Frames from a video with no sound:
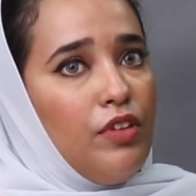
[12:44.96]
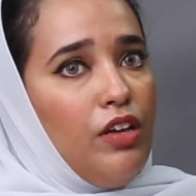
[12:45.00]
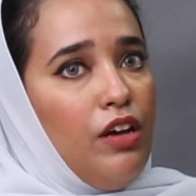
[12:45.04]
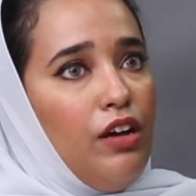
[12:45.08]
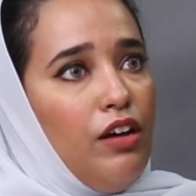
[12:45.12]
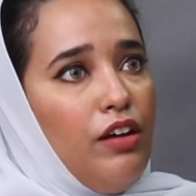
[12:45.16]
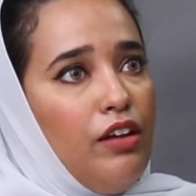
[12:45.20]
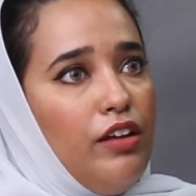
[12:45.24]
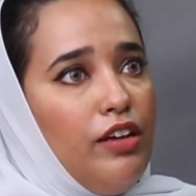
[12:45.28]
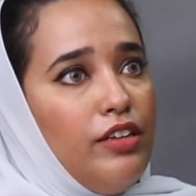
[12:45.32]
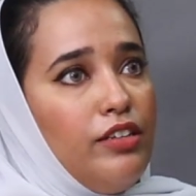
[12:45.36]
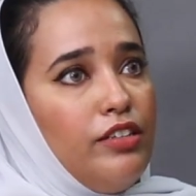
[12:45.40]

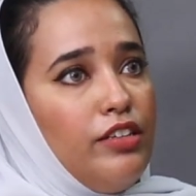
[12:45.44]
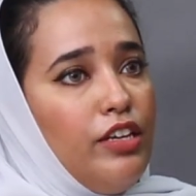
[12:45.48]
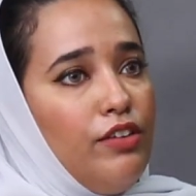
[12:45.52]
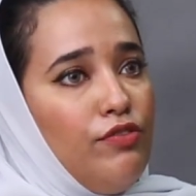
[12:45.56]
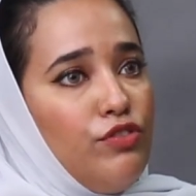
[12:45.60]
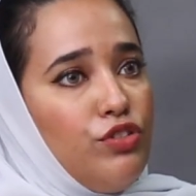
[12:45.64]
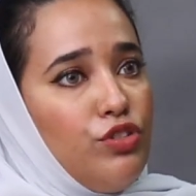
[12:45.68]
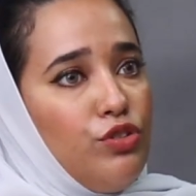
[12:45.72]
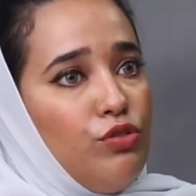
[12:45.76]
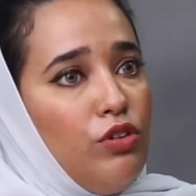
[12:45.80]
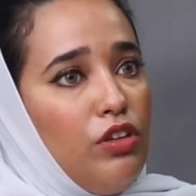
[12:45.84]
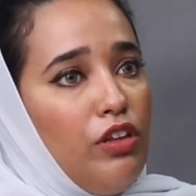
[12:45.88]
Uh, it
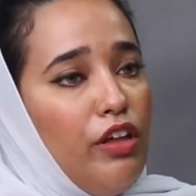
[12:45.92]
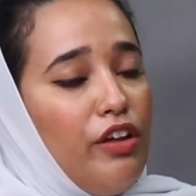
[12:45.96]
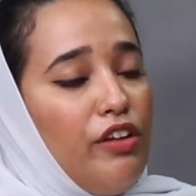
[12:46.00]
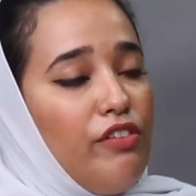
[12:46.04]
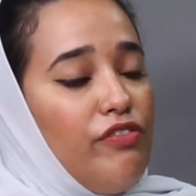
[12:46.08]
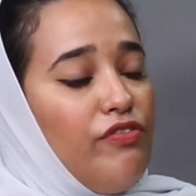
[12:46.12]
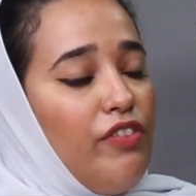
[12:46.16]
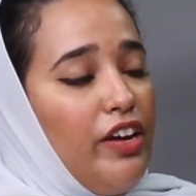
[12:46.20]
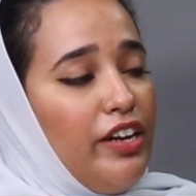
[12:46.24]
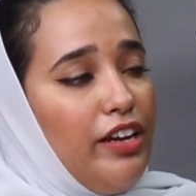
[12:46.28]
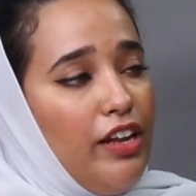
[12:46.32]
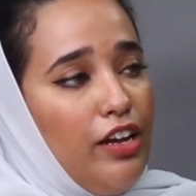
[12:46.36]
gives you a lot
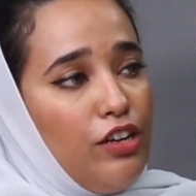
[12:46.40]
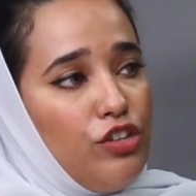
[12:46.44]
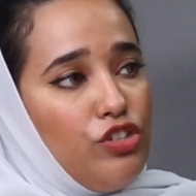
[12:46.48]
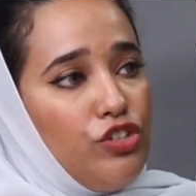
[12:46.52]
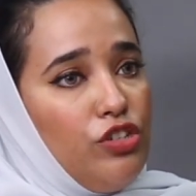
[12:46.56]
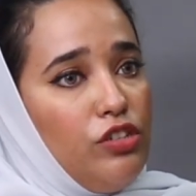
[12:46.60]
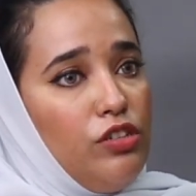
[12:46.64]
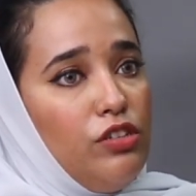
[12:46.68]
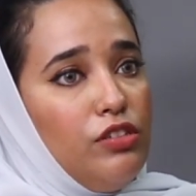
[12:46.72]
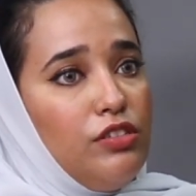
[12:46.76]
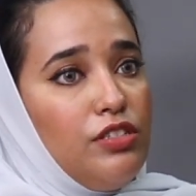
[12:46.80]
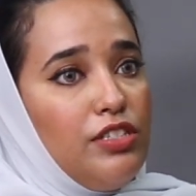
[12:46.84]
of
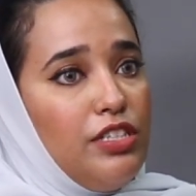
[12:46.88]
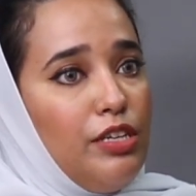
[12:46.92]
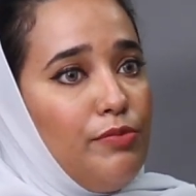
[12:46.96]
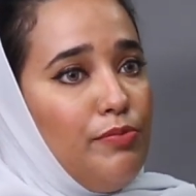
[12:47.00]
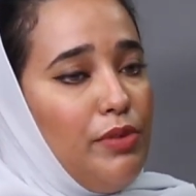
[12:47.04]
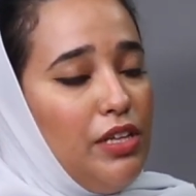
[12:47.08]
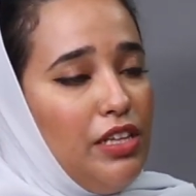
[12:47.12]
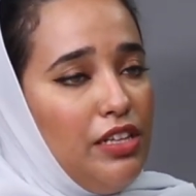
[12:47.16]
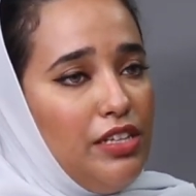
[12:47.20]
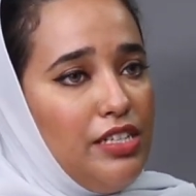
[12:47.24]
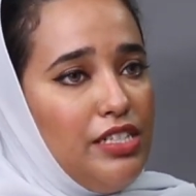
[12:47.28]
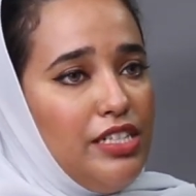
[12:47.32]
financial
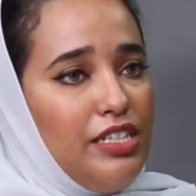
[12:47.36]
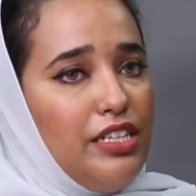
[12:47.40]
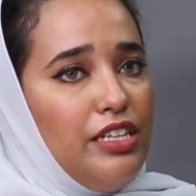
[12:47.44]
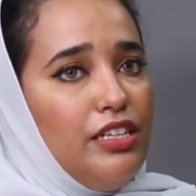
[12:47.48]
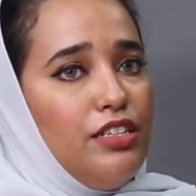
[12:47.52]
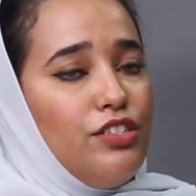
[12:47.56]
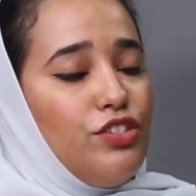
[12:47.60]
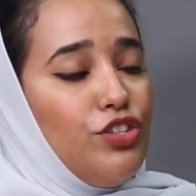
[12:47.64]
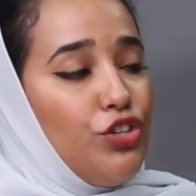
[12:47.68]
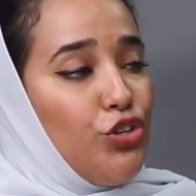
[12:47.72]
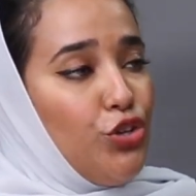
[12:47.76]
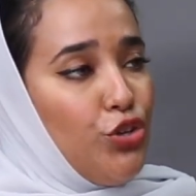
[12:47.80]
stability
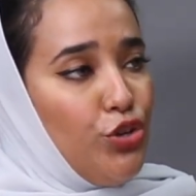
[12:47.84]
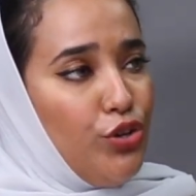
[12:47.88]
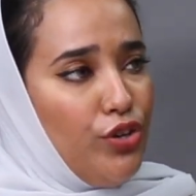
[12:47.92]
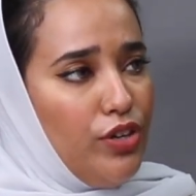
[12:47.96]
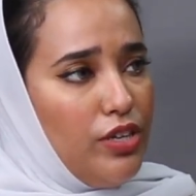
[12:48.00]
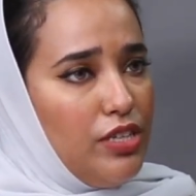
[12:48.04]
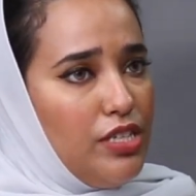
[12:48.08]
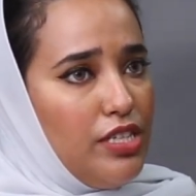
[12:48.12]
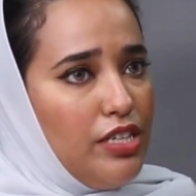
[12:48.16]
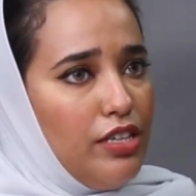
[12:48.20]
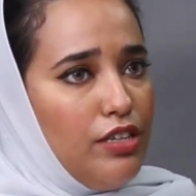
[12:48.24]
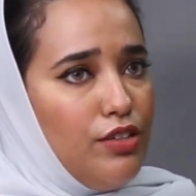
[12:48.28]
and
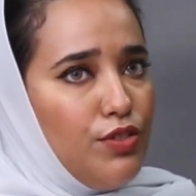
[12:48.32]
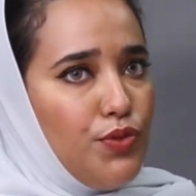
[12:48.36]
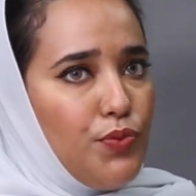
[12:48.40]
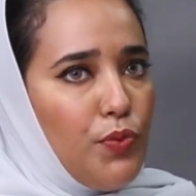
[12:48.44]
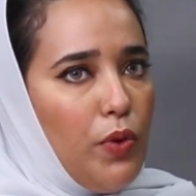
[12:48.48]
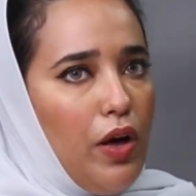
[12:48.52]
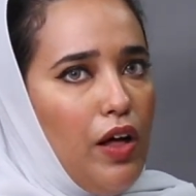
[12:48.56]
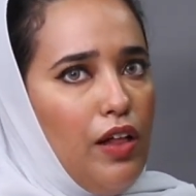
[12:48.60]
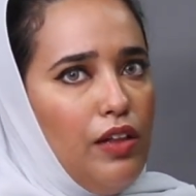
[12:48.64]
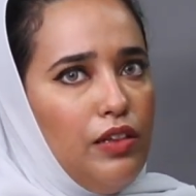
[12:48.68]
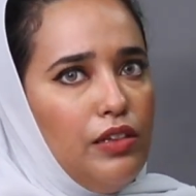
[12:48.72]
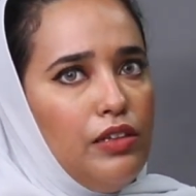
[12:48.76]
security as
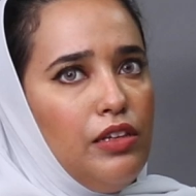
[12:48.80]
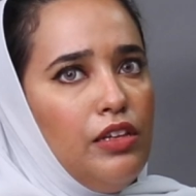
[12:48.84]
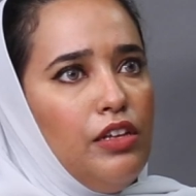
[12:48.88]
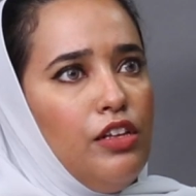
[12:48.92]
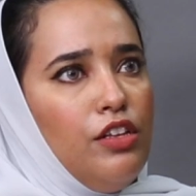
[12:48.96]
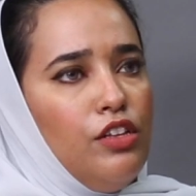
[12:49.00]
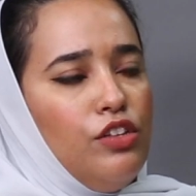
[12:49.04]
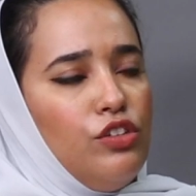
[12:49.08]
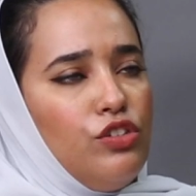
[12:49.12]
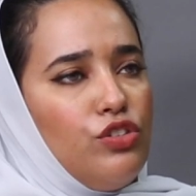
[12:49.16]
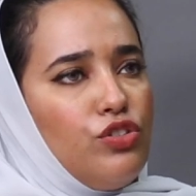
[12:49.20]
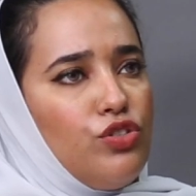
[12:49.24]
well,
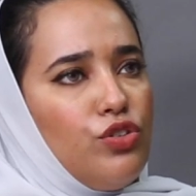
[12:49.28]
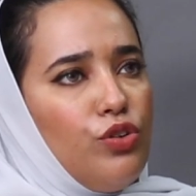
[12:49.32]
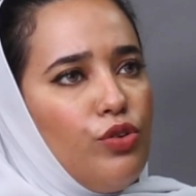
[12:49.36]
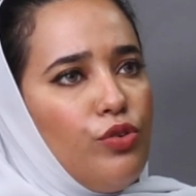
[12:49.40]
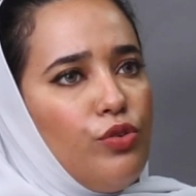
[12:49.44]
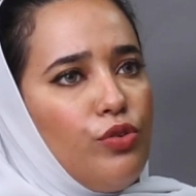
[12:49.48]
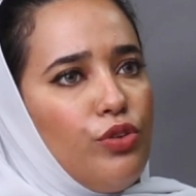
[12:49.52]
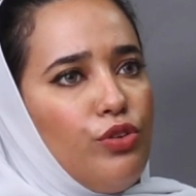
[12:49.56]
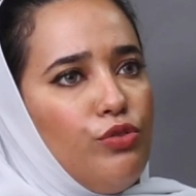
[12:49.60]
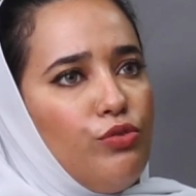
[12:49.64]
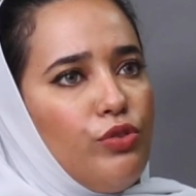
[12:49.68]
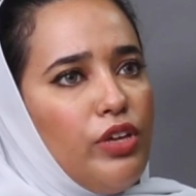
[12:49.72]

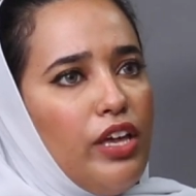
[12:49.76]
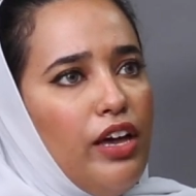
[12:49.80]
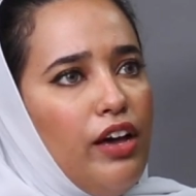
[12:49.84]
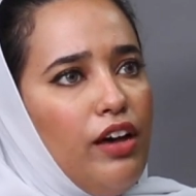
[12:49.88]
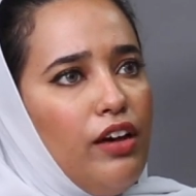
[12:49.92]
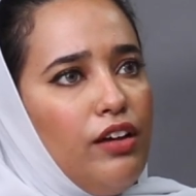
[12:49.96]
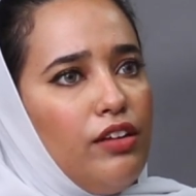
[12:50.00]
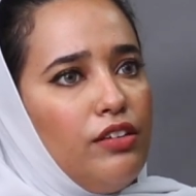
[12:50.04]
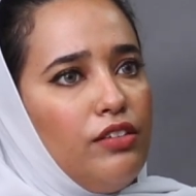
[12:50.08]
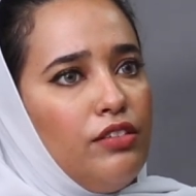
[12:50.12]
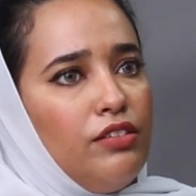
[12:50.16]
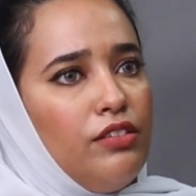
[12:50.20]
so you
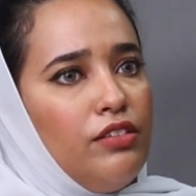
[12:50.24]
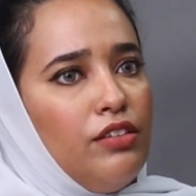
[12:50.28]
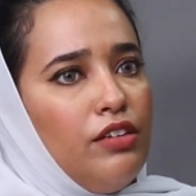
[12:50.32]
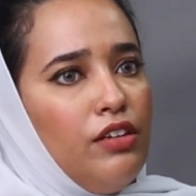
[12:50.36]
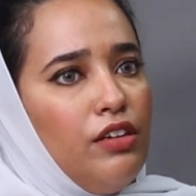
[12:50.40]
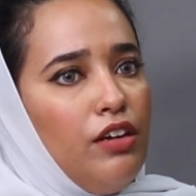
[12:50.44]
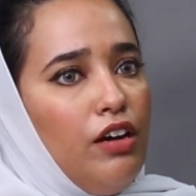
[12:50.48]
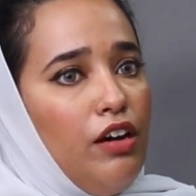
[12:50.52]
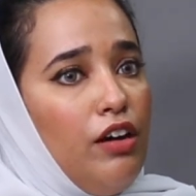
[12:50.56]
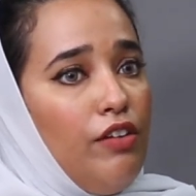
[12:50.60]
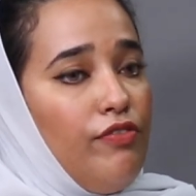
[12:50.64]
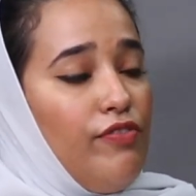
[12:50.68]
can
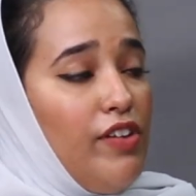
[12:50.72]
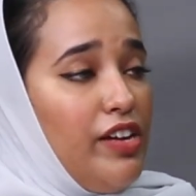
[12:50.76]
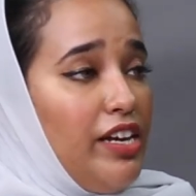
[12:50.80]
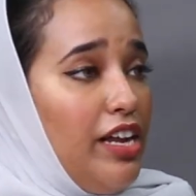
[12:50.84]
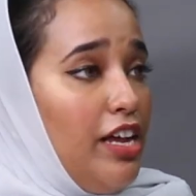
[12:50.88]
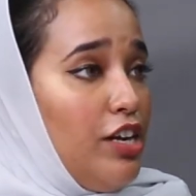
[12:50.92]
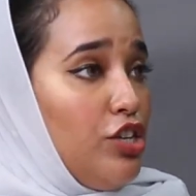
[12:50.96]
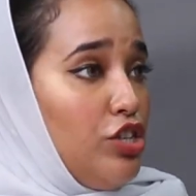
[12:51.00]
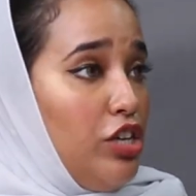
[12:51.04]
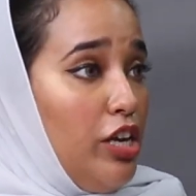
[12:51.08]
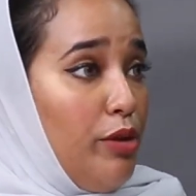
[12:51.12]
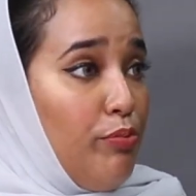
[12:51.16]
uh,
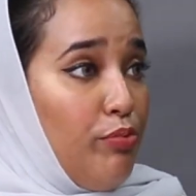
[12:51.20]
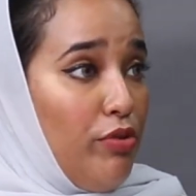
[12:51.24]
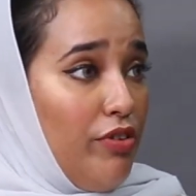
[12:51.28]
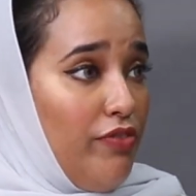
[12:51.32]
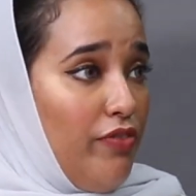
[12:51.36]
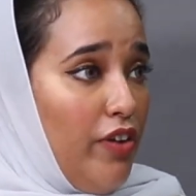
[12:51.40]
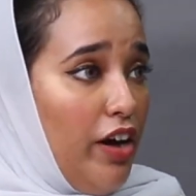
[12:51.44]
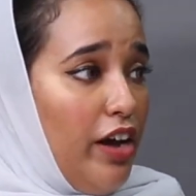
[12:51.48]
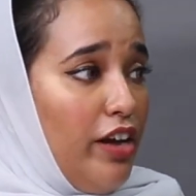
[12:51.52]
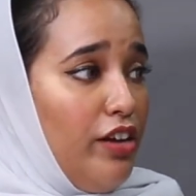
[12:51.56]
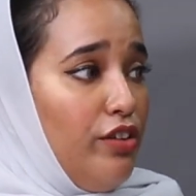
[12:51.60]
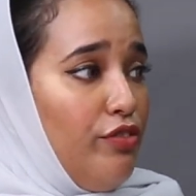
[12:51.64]
financially
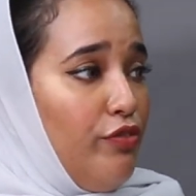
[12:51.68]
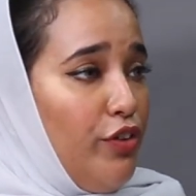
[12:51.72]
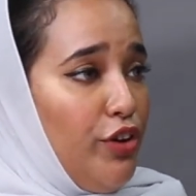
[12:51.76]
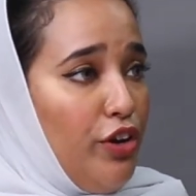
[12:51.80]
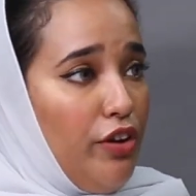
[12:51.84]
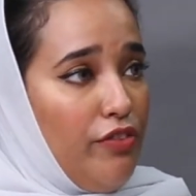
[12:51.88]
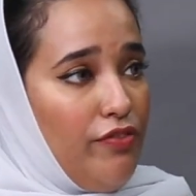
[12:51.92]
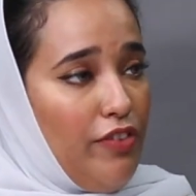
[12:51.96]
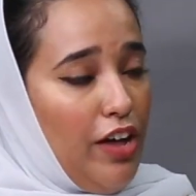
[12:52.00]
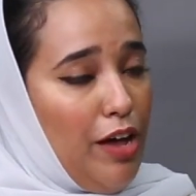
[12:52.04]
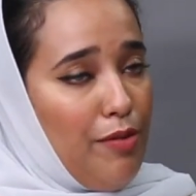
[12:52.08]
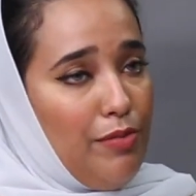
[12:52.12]
provide for
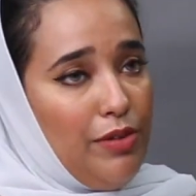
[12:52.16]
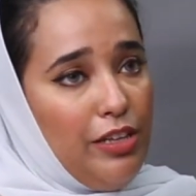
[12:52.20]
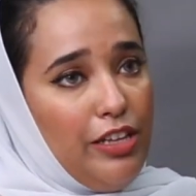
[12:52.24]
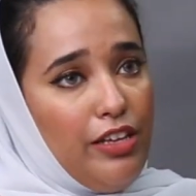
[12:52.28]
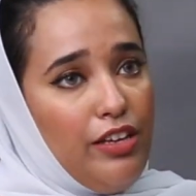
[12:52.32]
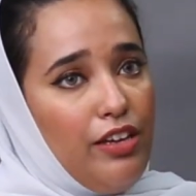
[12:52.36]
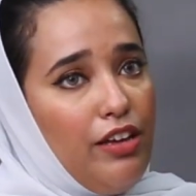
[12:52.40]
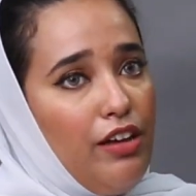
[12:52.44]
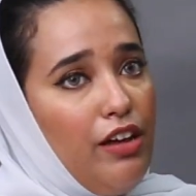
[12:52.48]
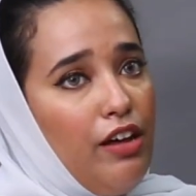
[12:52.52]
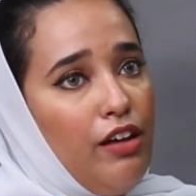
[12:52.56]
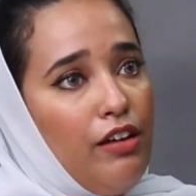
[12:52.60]
your
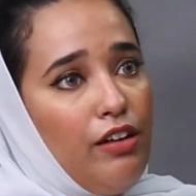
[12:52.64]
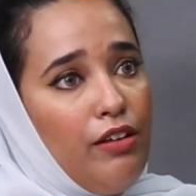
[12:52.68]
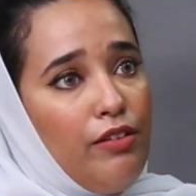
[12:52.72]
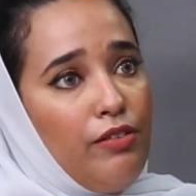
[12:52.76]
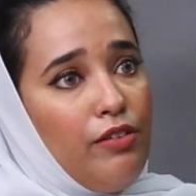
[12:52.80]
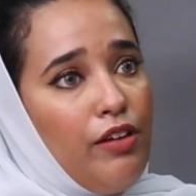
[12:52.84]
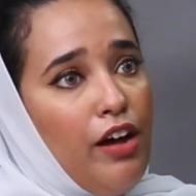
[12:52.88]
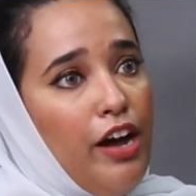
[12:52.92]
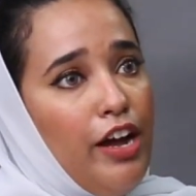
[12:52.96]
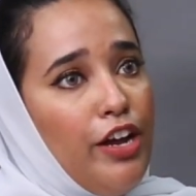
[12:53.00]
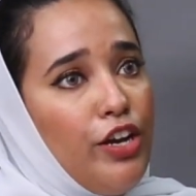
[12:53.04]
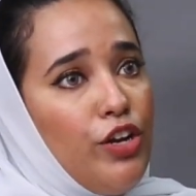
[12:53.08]
family.
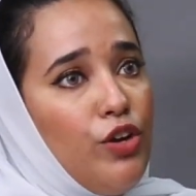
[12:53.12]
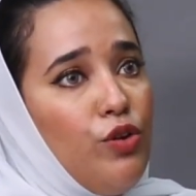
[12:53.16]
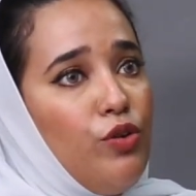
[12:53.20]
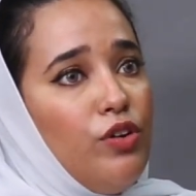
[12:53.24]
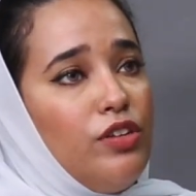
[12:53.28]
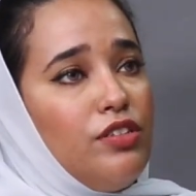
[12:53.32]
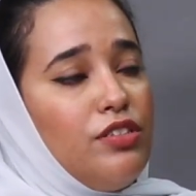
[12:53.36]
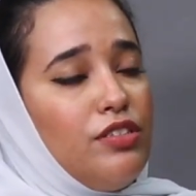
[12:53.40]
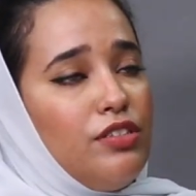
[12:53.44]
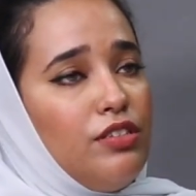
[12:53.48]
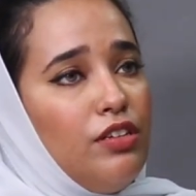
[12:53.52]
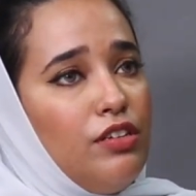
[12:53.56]
I, I know
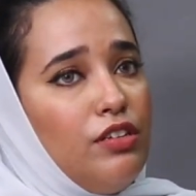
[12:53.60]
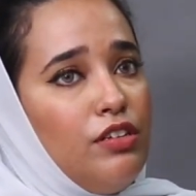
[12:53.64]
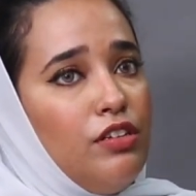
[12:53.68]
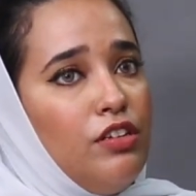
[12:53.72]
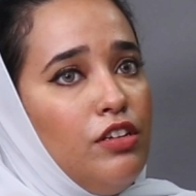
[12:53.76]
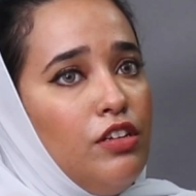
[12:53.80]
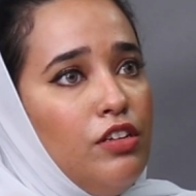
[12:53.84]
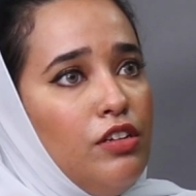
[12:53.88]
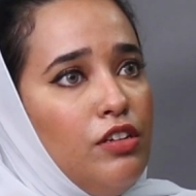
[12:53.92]
it's a,